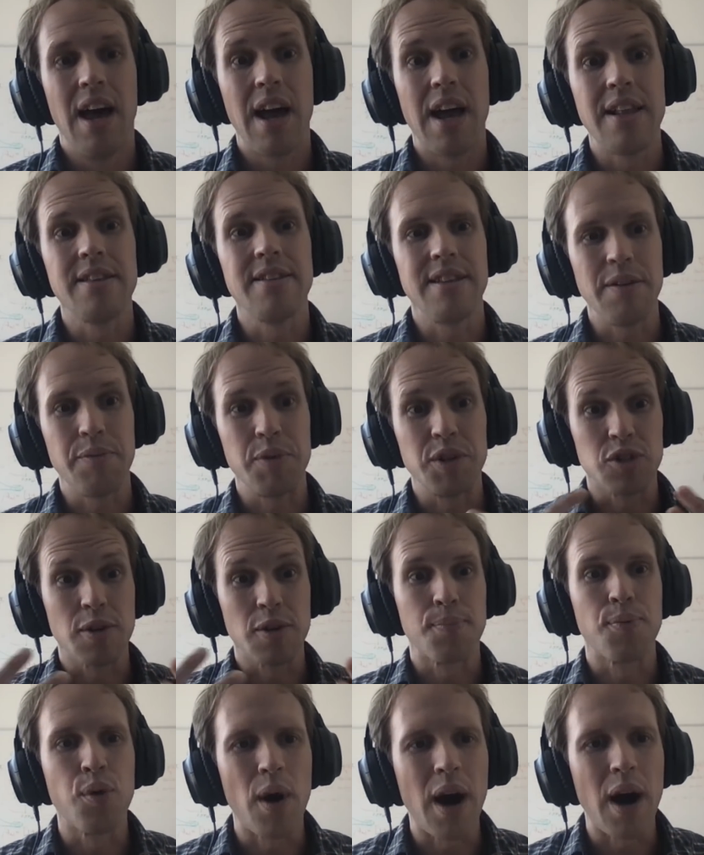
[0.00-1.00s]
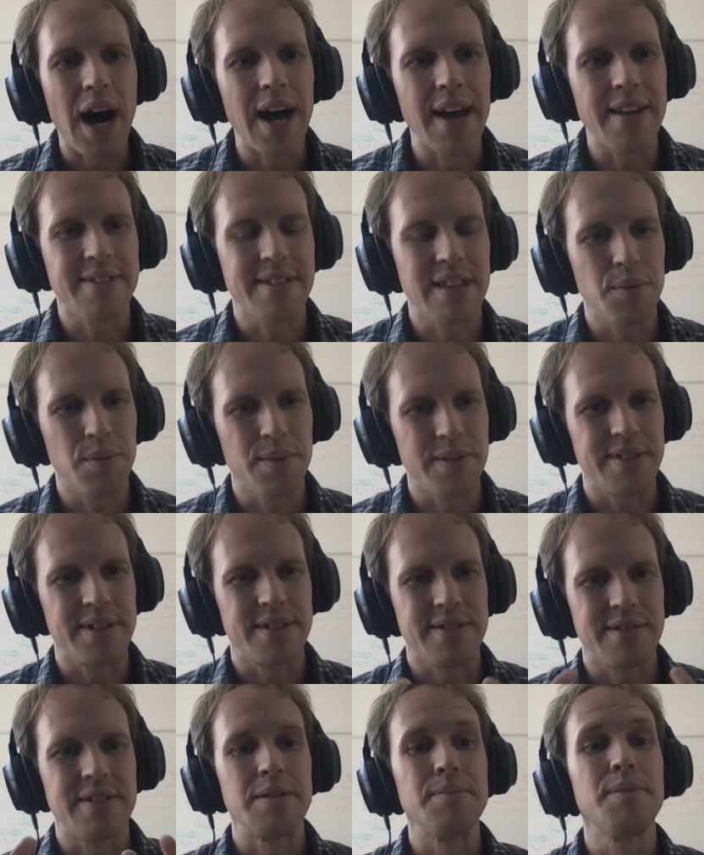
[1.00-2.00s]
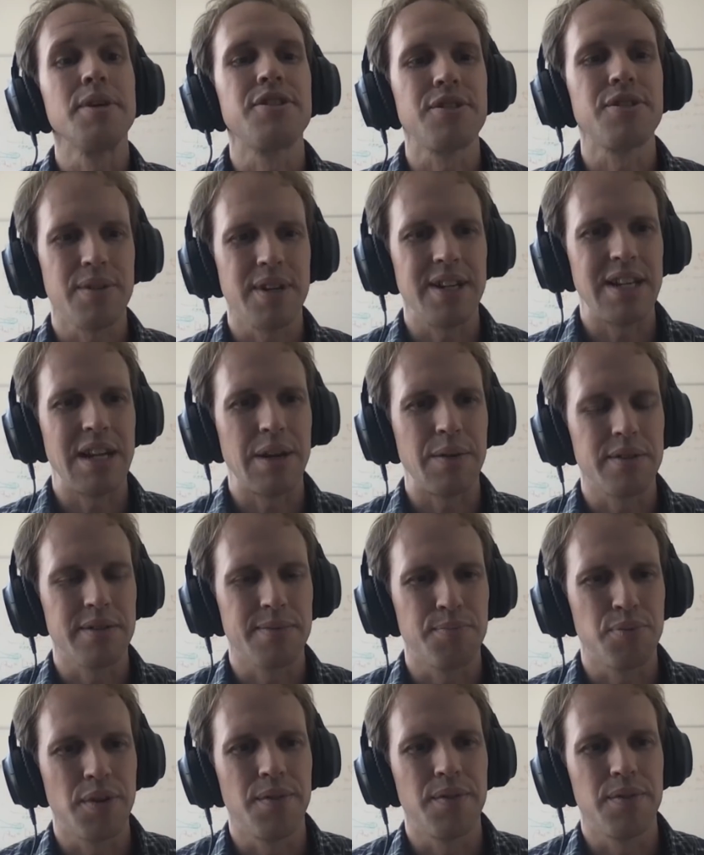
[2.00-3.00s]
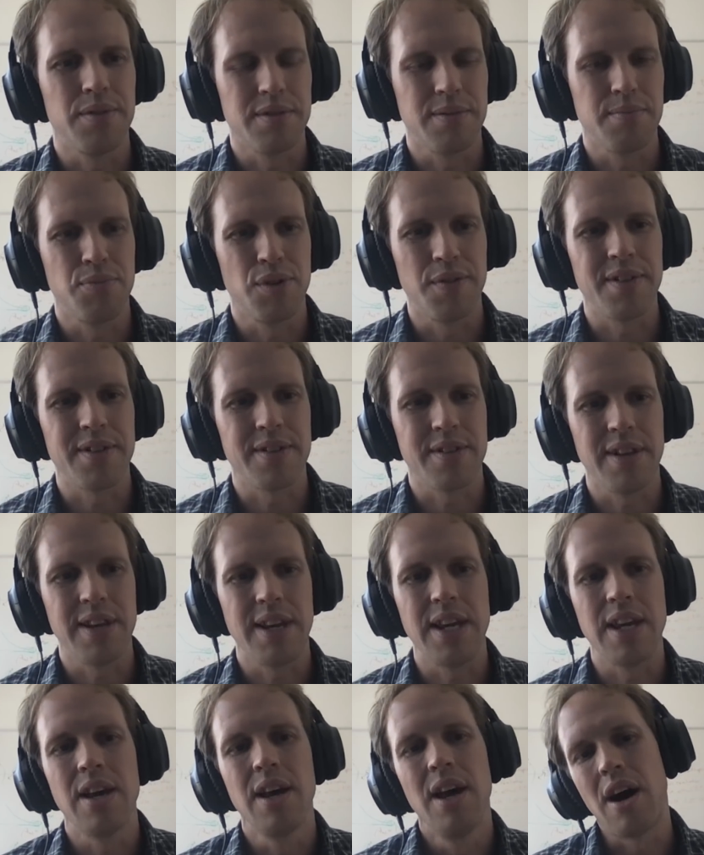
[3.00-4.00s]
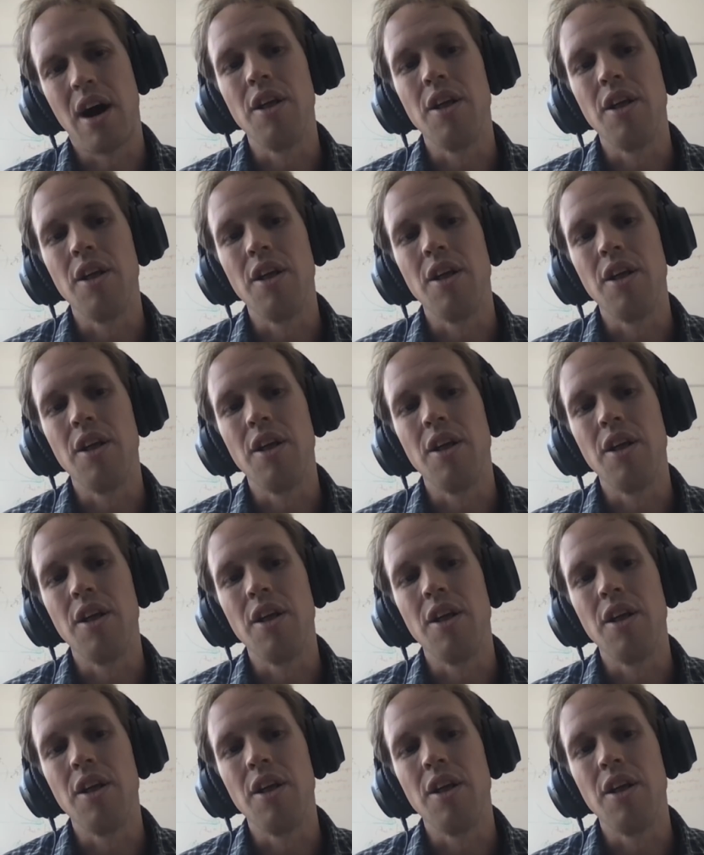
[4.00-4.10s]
and it was surprised that there was this symmetry that was previously